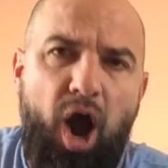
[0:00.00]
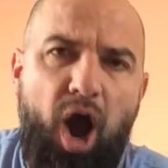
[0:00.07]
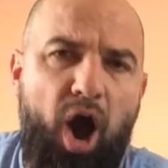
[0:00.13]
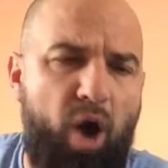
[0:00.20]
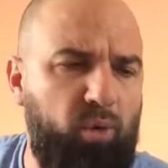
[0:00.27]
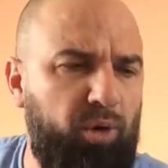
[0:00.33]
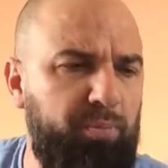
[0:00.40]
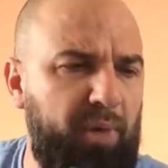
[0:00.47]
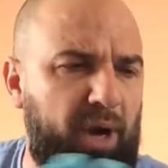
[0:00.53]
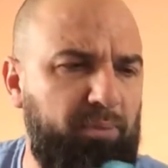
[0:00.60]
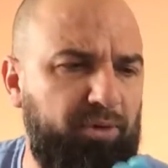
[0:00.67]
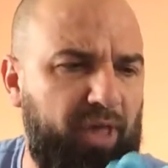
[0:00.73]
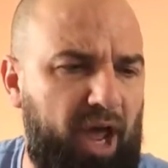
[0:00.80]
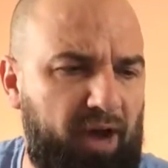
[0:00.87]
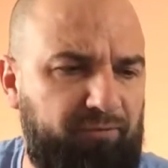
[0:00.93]
I'll
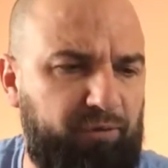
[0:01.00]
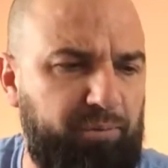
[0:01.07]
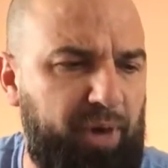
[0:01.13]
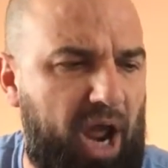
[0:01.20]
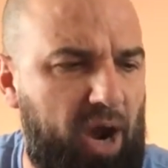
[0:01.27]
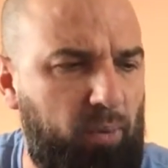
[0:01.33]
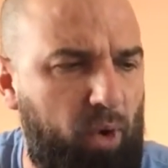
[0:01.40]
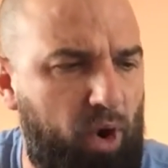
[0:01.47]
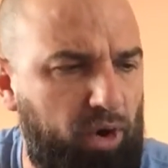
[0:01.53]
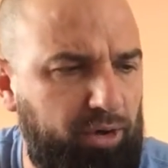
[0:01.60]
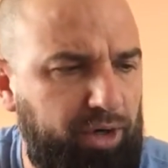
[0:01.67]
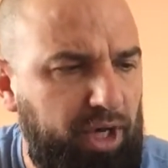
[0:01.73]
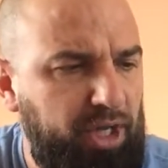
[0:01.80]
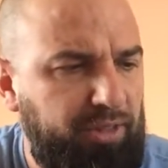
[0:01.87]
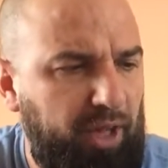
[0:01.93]
remember that from now
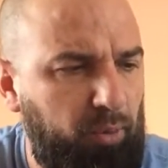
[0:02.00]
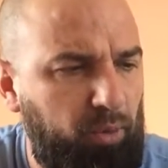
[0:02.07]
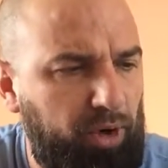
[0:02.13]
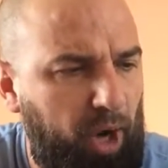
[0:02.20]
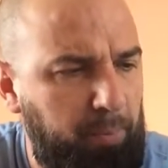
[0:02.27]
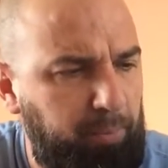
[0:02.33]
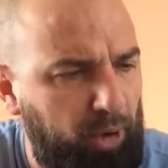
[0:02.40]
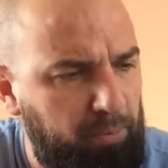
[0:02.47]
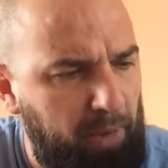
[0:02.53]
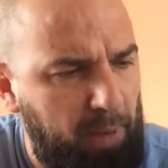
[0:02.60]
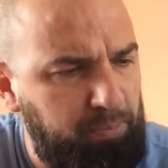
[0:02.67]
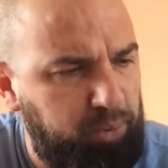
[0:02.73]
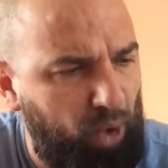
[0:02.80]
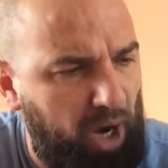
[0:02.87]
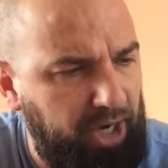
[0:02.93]
on, that when I put my
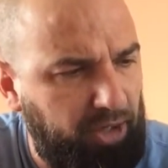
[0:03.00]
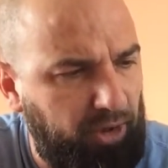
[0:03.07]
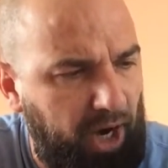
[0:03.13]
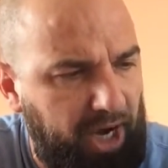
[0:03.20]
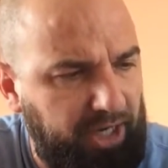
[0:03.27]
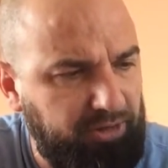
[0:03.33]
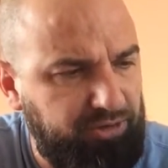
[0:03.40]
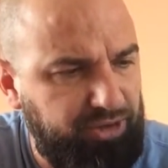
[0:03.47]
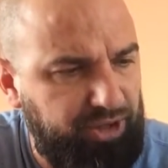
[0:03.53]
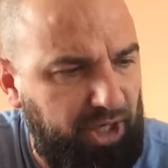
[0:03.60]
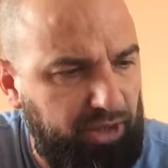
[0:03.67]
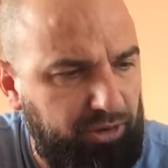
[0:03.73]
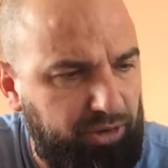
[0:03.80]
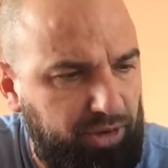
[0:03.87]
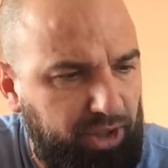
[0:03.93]
prayer hands
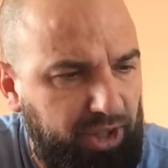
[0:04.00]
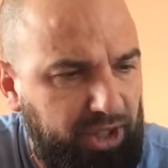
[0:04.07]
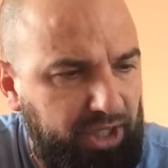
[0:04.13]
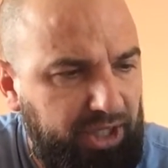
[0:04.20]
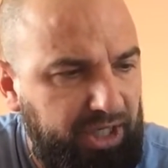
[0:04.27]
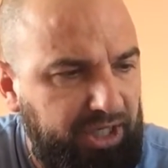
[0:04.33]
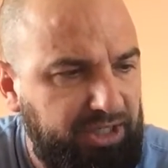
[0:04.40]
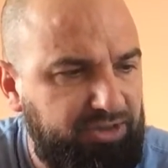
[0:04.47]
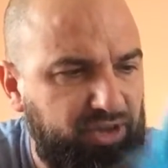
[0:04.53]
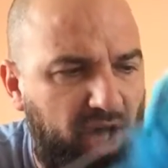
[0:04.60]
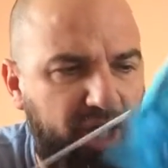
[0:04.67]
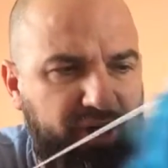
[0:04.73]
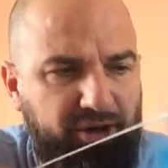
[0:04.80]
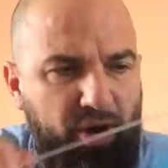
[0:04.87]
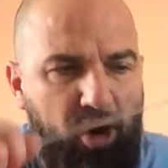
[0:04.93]
together, it's
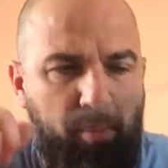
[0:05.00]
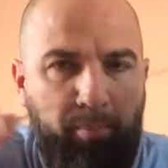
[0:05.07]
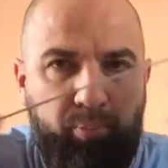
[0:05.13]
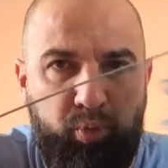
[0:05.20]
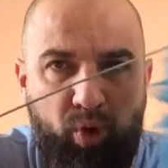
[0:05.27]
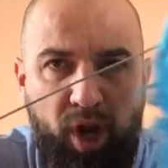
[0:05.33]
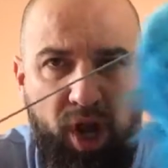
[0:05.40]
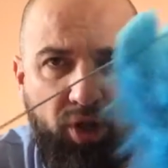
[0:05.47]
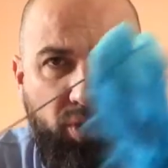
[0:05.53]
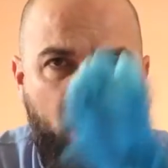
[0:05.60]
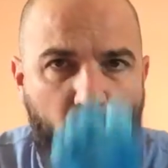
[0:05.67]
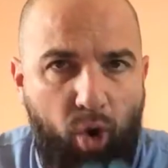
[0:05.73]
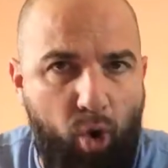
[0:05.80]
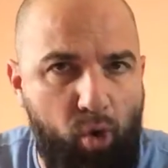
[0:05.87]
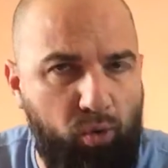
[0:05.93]
like an
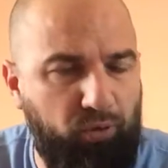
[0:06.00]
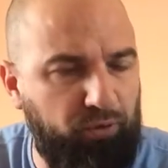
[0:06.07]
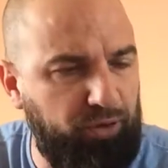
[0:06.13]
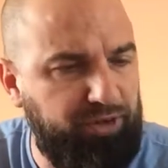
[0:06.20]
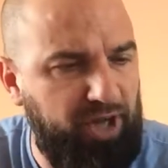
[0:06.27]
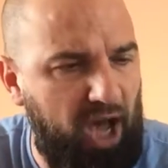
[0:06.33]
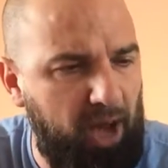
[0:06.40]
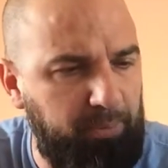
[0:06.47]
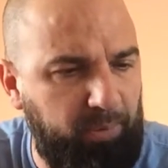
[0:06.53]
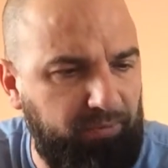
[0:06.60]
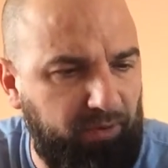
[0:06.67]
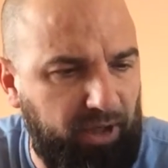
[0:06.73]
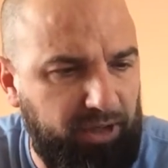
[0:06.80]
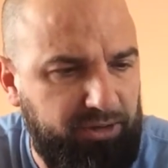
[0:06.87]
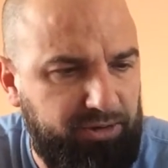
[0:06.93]
umbrella over top
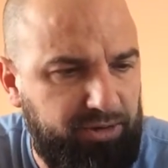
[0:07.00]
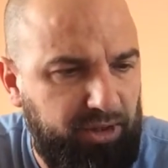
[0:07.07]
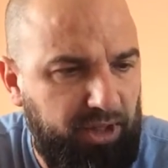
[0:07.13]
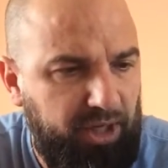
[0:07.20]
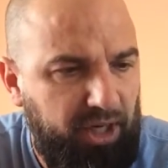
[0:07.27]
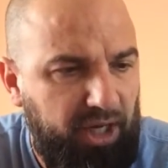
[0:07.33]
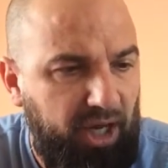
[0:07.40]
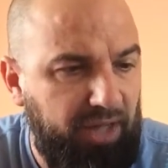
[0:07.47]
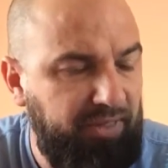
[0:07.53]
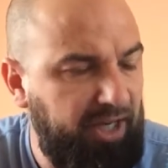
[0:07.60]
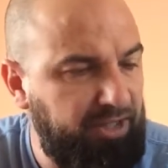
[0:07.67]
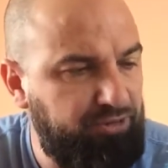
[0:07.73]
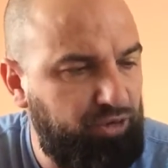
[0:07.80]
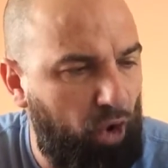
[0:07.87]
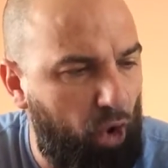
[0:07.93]
of us
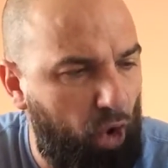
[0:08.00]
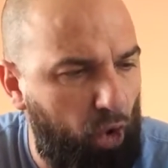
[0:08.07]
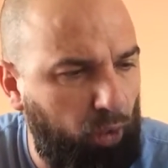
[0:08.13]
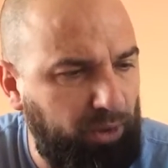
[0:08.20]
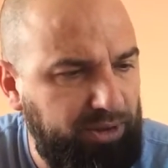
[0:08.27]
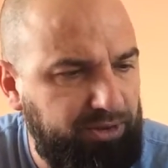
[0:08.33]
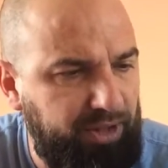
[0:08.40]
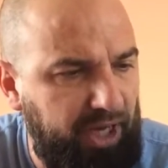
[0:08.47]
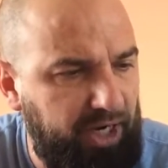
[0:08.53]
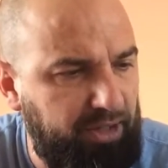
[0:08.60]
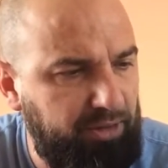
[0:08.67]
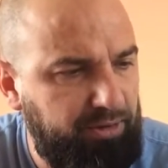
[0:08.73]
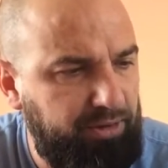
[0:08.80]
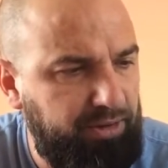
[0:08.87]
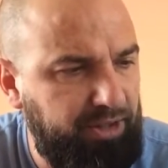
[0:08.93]
that's always
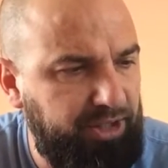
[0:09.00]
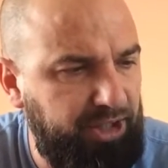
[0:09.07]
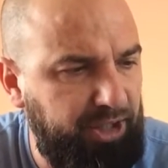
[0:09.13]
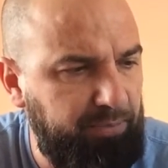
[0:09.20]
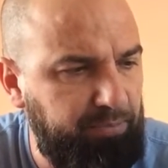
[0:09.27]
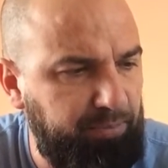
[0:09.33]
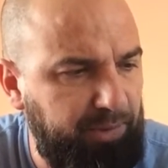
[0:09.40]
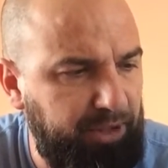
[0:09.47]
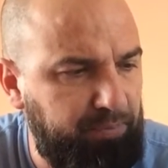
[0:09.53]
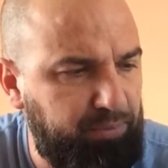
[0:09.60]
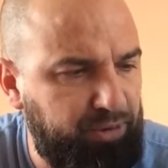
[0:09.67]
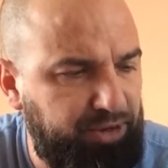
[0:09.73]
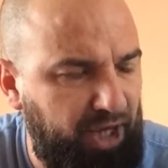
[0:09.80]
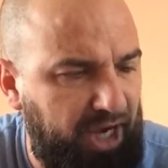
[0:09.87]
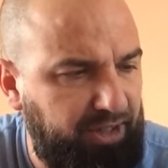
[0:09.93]
there to keep me
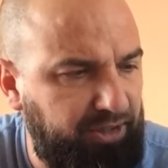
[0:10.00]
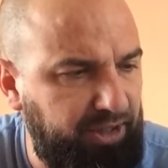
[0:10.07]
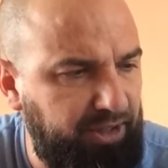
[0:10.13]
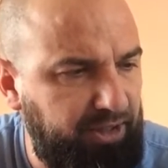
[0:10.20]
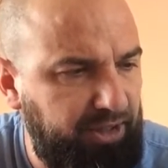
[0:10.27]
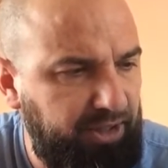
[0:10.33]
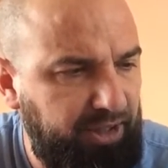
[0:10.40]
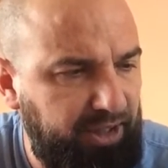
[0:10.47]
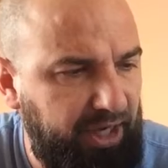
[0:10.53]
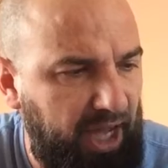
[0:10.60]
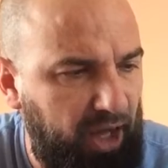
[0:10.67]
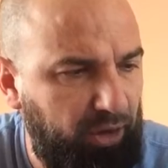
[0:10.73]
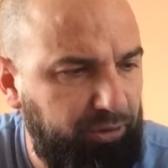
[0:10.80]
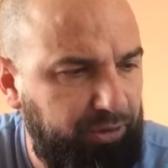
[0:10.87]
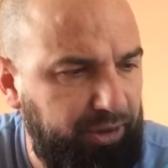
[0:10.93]
protected and
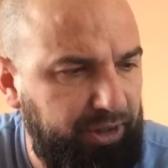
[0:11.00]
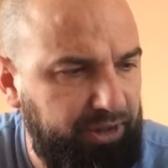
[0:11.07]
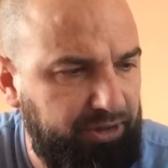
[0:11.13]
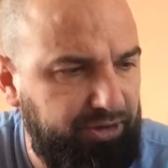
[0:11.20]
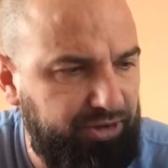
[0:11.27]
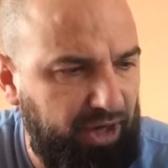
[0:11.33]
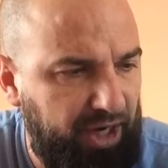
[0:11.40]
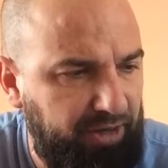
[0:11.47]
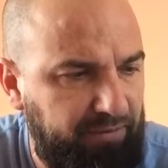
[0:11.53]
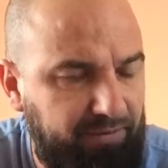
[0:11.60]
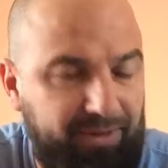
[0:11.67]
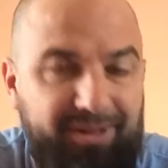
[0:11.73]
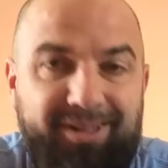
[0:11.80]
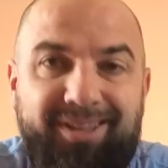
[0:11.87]
healthy and safe.